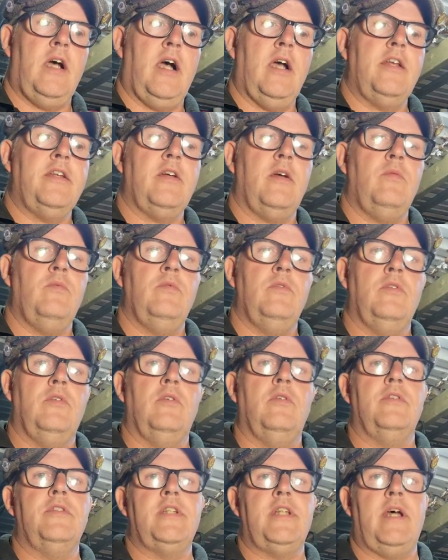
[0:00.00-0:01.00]
I don't
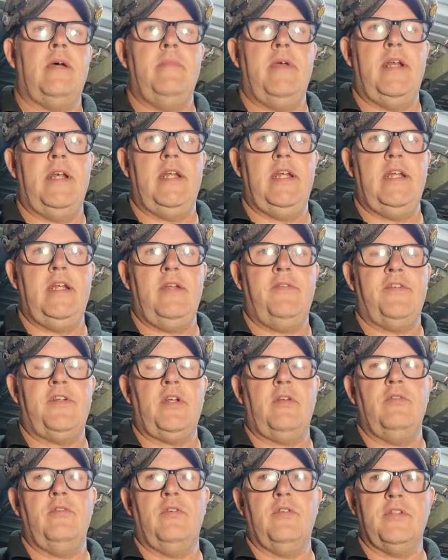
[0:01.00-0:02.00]
order that many, and if
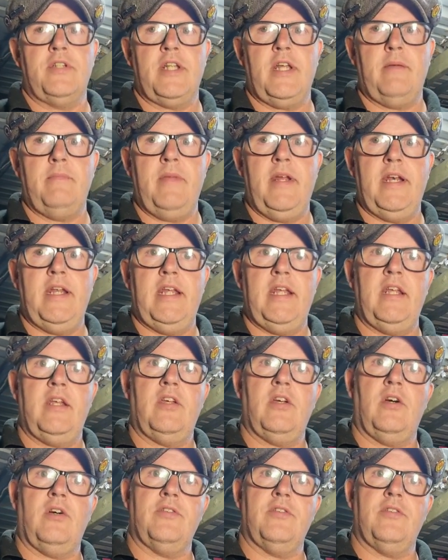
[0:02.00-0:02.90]
I don't order that many, it